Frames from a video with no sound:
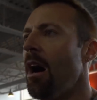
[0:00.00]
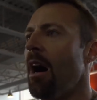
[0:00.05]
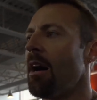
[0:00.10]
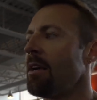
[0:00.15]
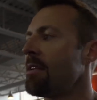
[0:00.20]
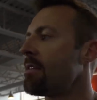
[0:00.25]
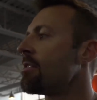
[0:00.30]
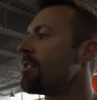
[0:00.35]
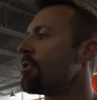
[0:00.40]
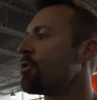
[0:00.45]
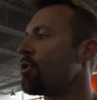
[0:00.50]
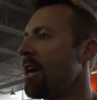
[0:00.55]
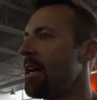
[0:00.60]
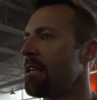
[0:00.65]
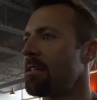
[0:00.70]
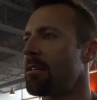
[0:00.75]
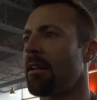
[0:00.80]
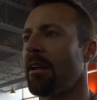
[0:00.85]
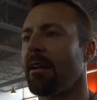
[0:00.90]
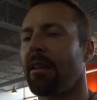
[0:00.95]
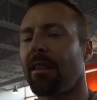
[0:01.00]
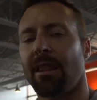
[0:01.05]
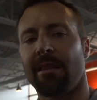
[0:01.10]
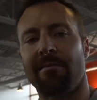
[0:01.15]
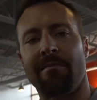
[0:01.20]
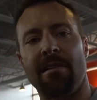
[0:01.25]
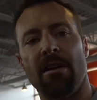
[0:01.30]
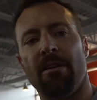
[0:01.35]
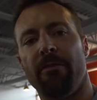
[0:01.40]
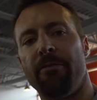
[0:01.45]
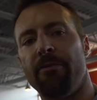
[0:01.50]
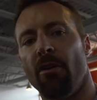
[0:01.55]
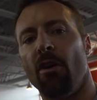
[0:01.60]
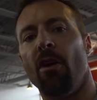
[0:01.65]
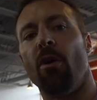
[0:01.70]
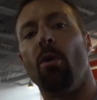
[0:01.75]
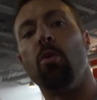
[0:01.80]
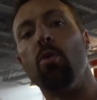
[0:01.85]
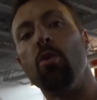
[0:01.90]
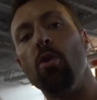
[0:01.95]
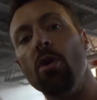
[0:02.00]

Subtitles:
I suggest like 3 or 4